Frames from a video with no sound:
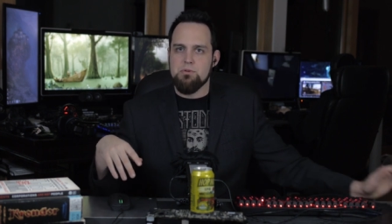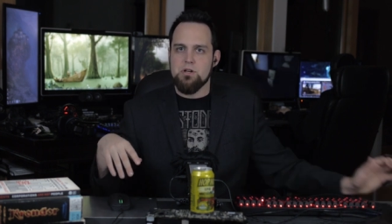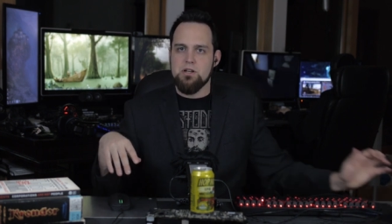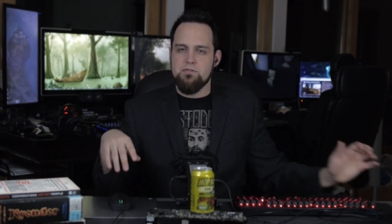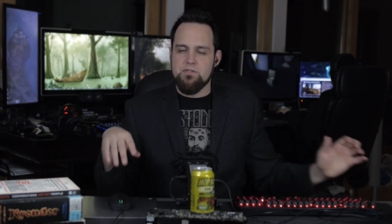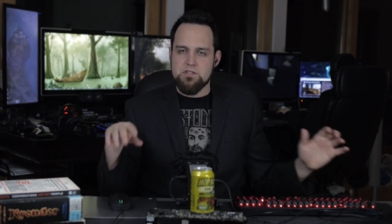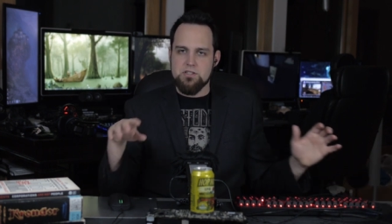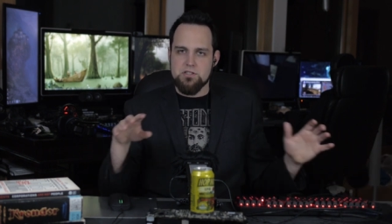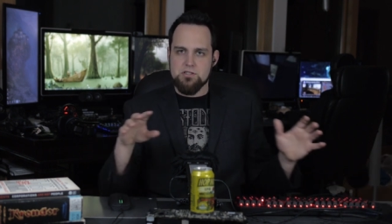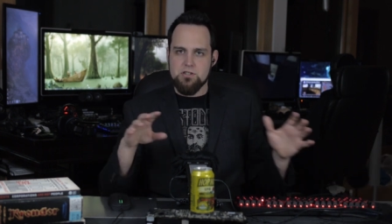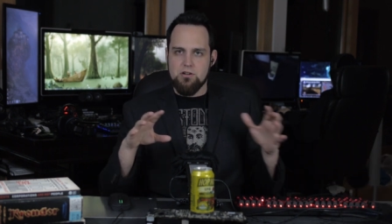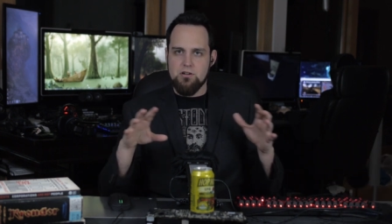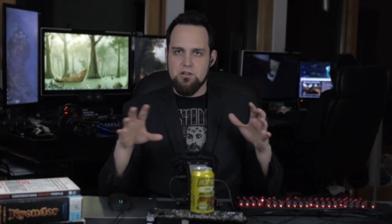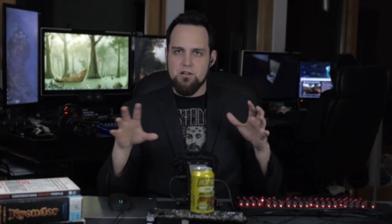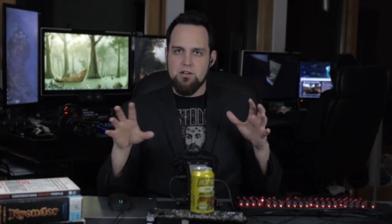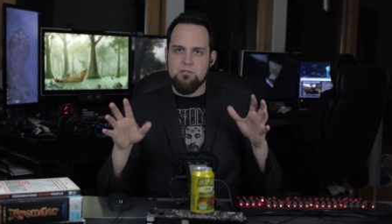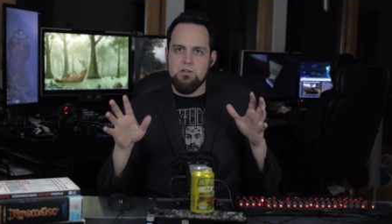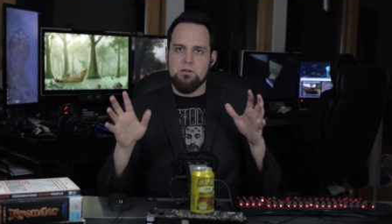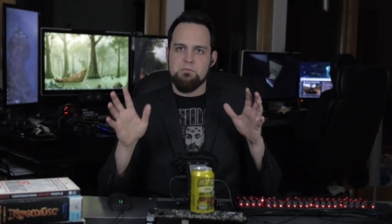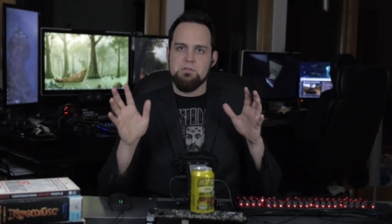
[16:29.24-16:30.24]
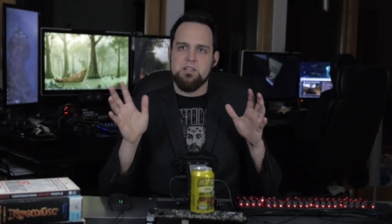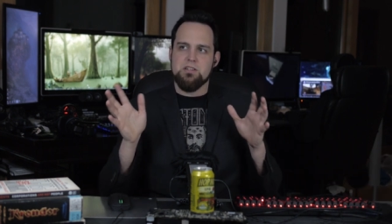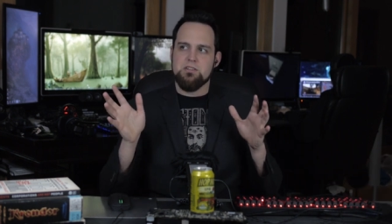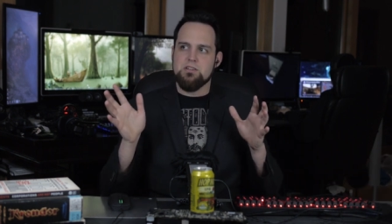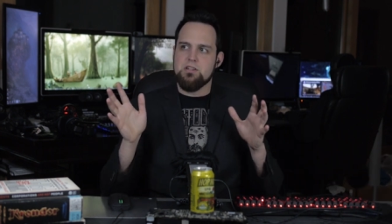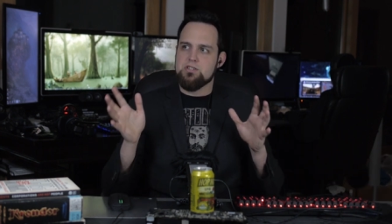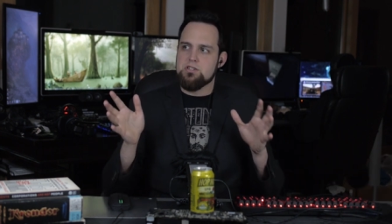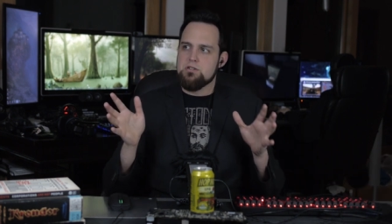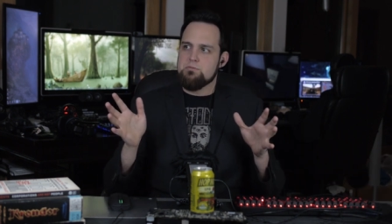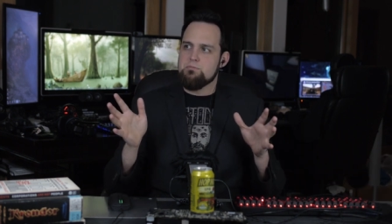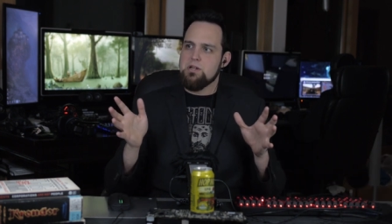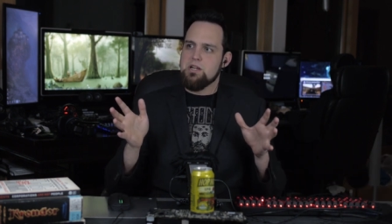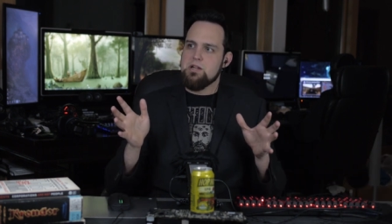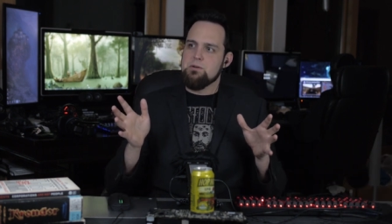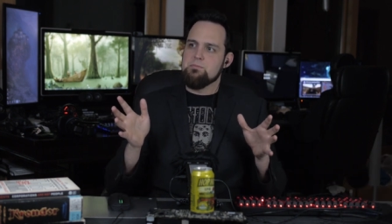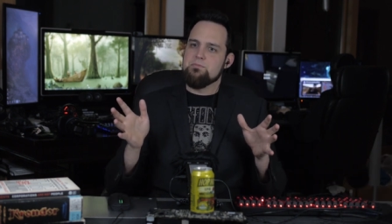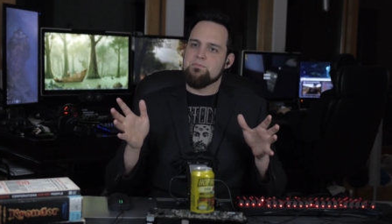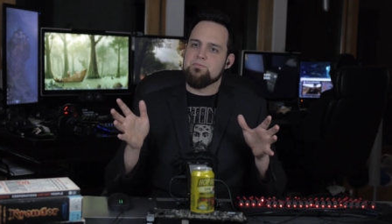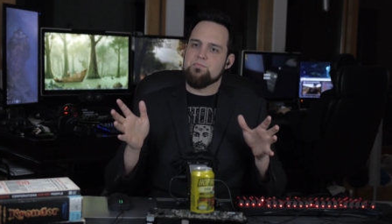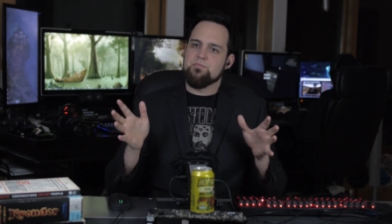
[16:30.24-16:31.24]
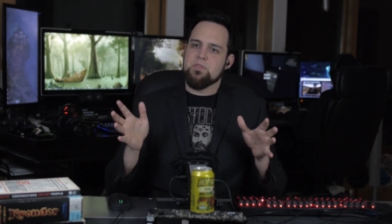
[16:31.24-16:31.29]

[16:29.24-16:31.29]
but if it's a total i mean it should be